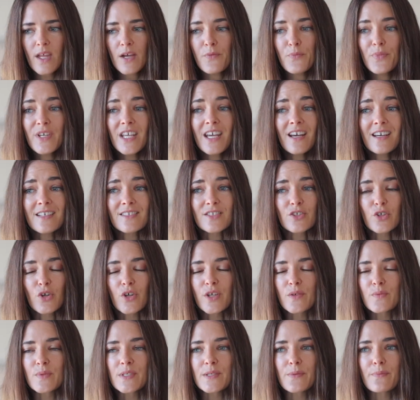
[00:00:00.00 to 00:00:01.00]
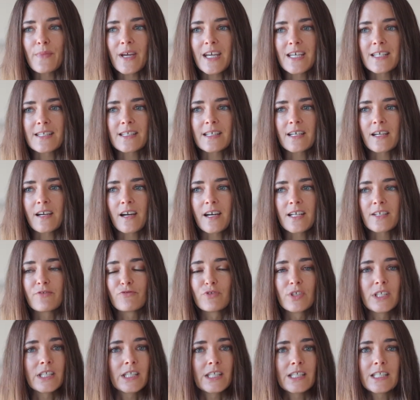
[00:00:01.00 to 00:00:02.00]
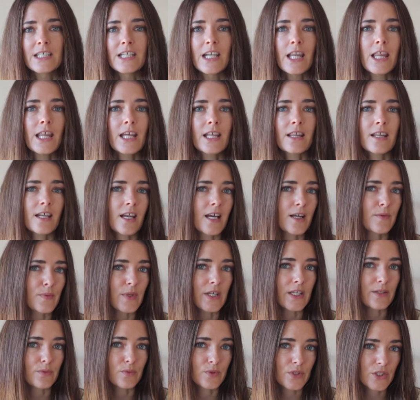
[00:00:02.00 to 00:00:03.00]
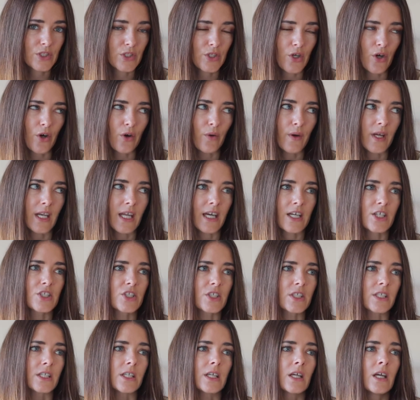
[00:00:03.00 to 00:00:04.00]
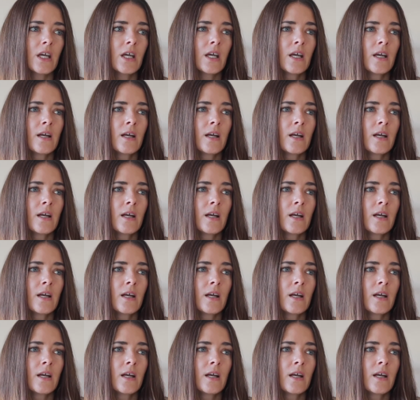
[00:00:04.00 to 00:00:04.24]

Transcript: But yeah, so it was amazing. I really didn't think that I'd be able to go, and actually